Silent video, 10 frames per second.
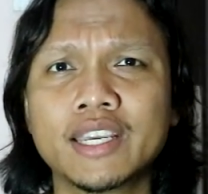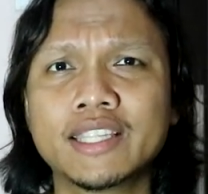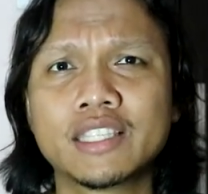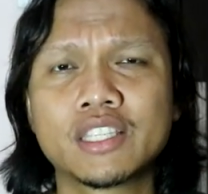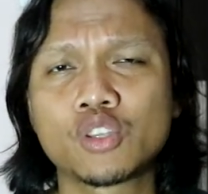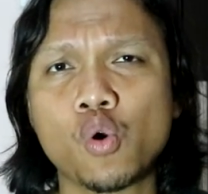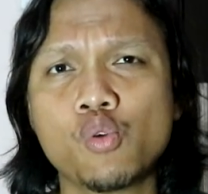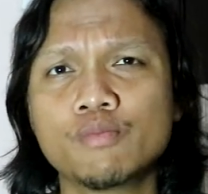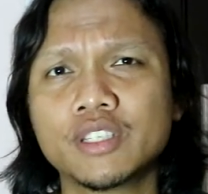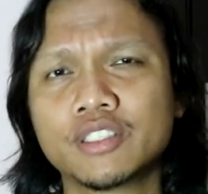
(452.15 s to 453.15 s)
in
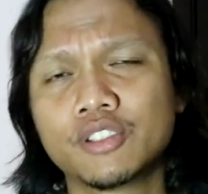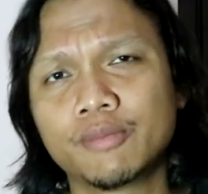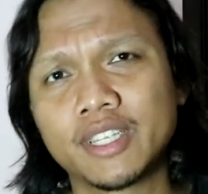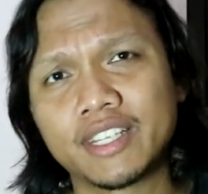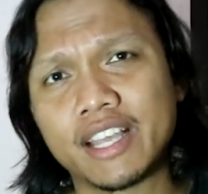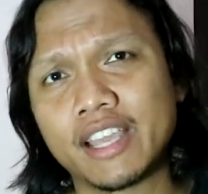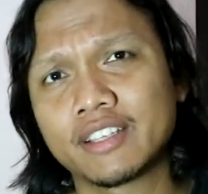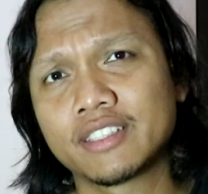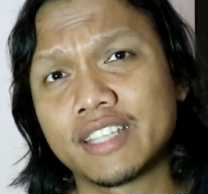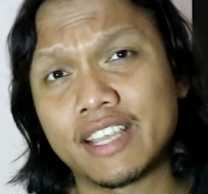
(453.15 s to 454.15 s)
comb instrument
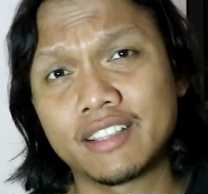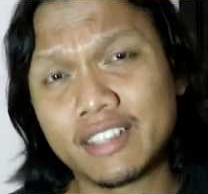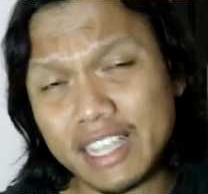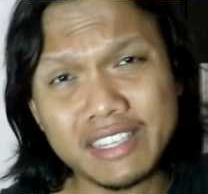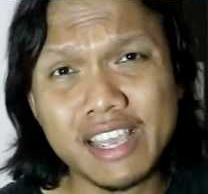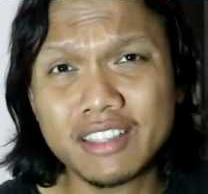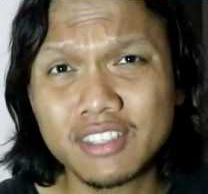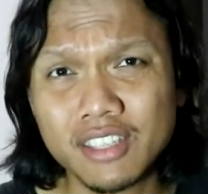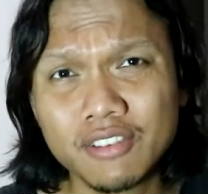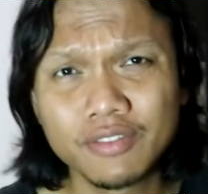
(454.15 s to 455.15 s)
like that like
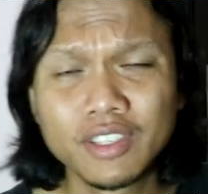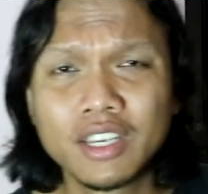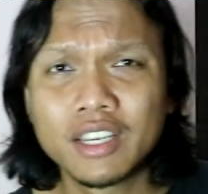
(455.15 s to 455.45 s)
that so